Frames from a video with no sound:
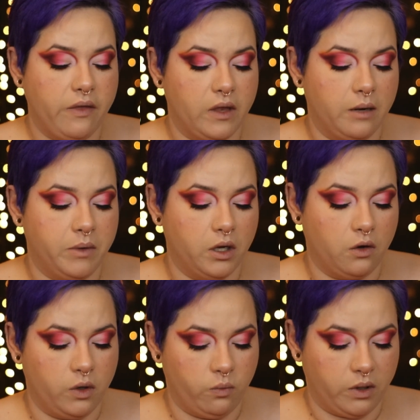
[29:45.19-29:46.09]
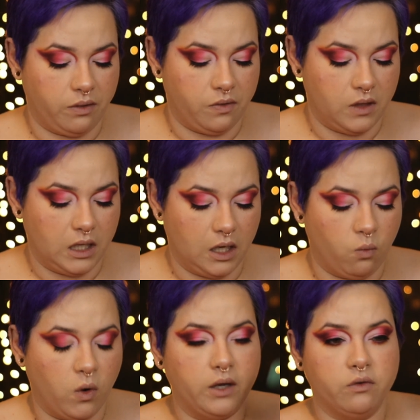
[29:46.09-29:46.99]
And then I'm gonna go in with
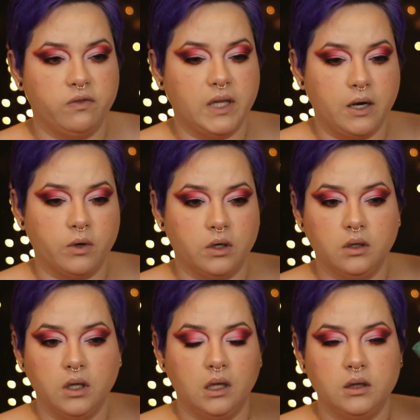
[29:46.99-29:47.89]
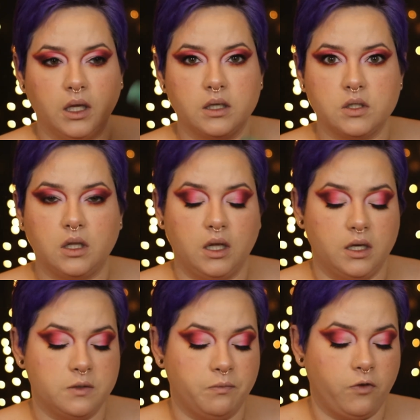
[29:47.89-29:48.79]
the Wildflower Luxe
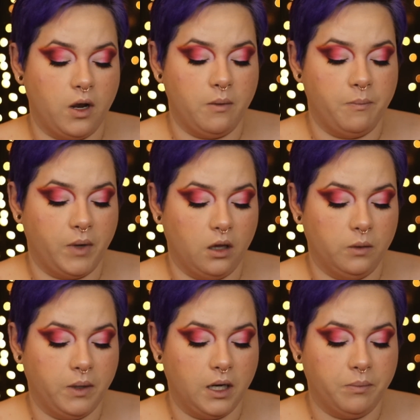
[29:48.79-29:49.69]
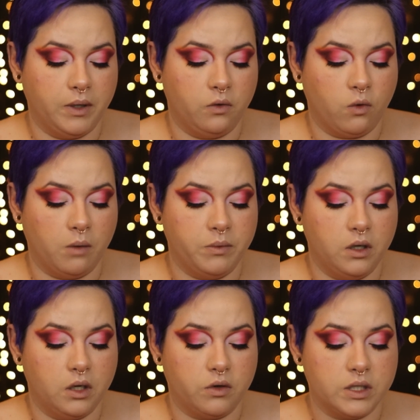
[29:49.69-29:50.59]
Gloss from ColourPop in the Raw
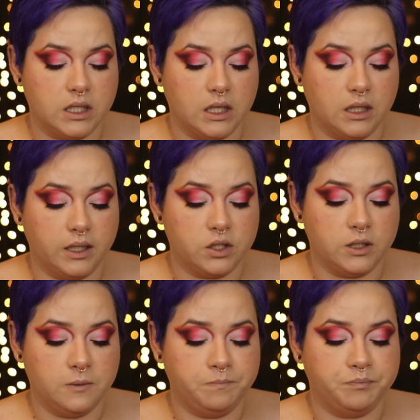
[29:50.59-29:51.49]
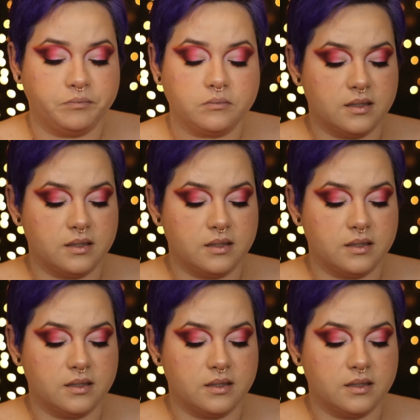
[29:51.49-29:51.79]
Beauty Kirsty collection,